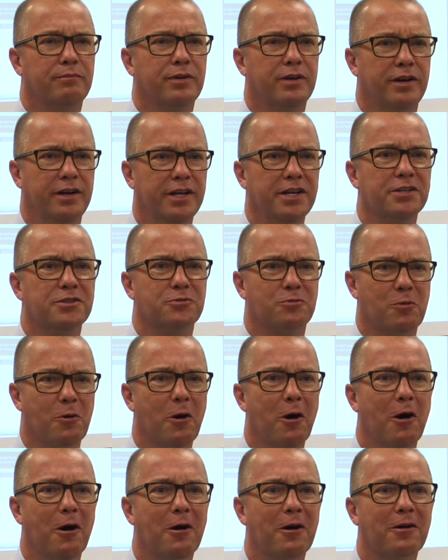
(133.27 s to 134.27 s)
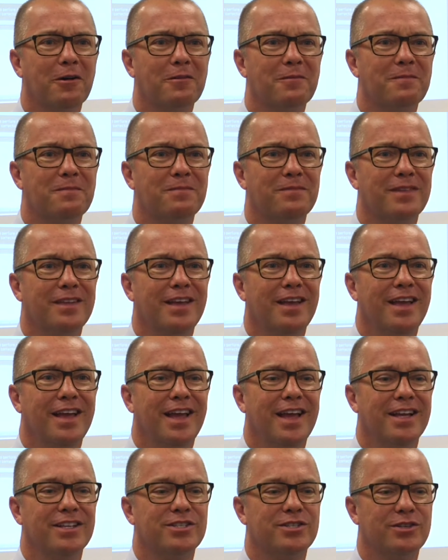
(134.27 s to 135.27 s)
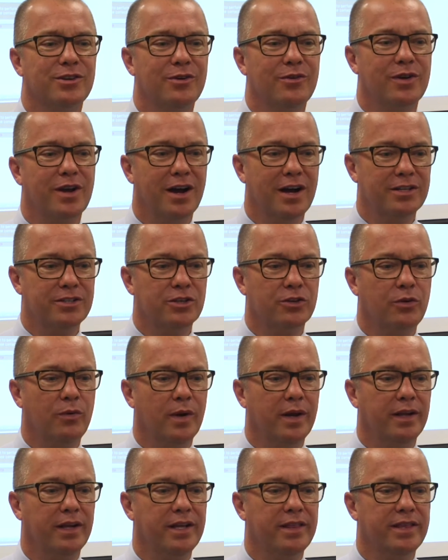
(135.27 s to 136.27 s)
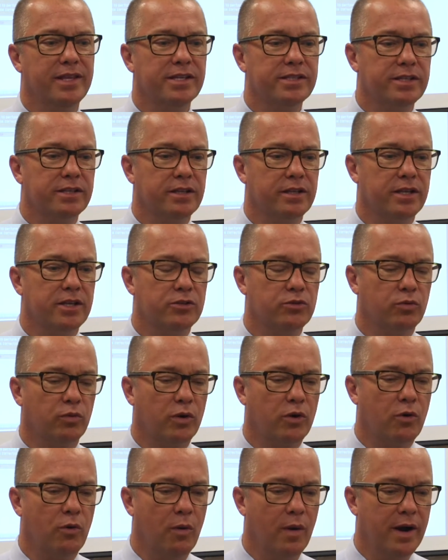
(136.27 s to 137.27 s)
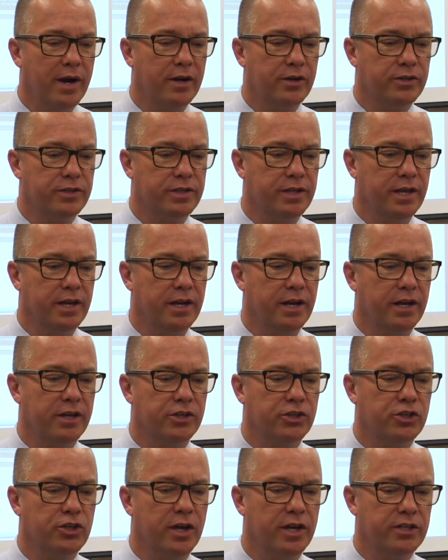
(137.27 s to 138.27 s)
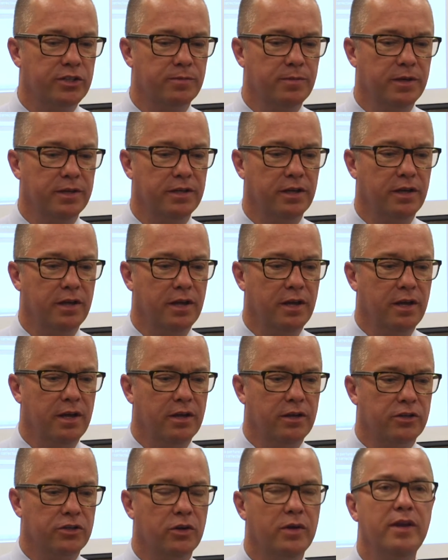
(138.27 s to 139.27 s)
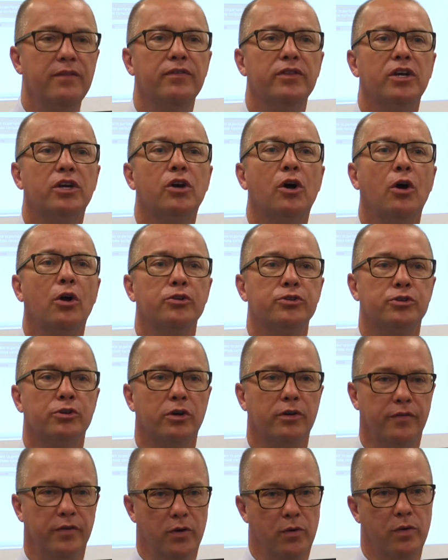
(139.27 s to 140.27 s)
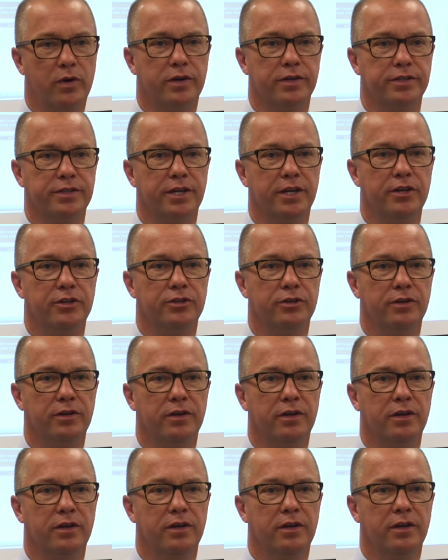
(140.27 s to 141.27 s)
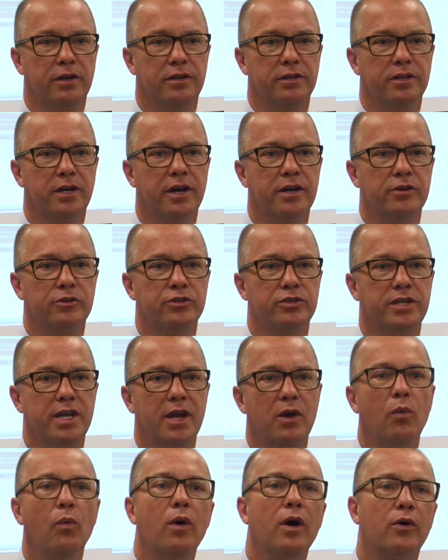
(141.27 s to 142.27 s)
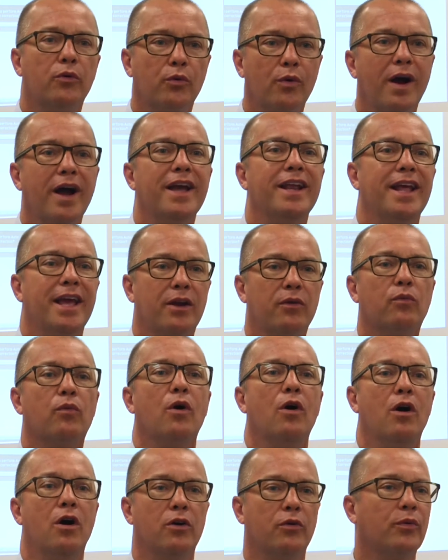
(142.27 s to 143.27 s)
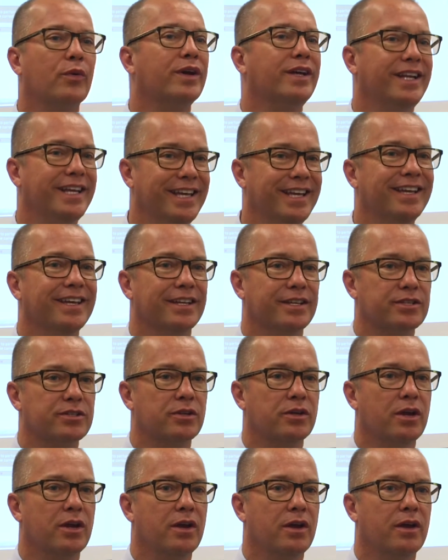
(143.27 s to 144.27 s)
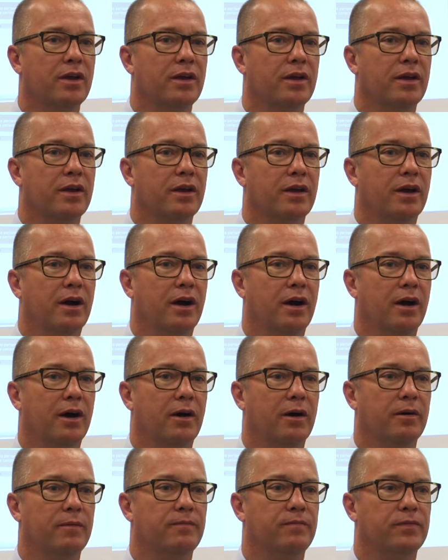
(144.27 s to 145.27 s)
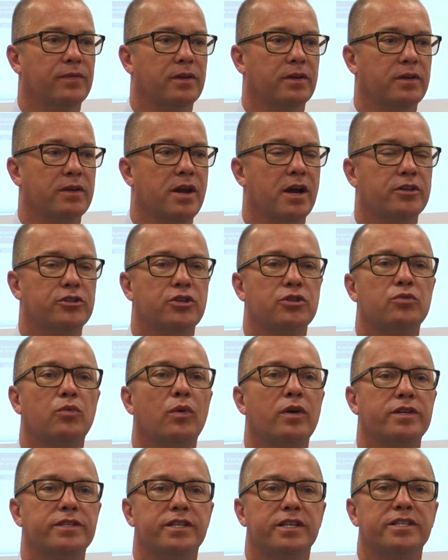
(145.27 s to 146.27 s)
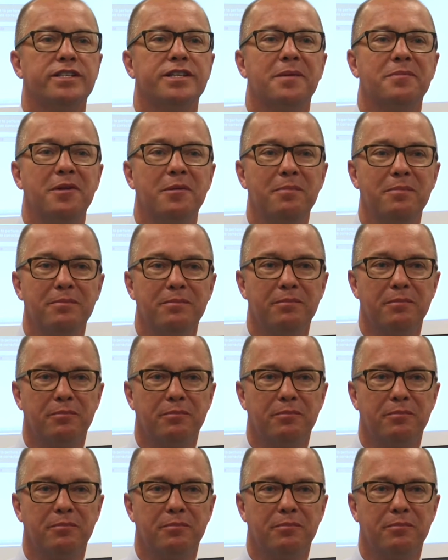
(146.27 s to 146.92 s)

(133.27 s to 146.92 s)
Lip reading: But it is wrong. And so consequently, this requires then an adjustment to even the culture of an organization to understand what right and wrong really is, not just what is accepted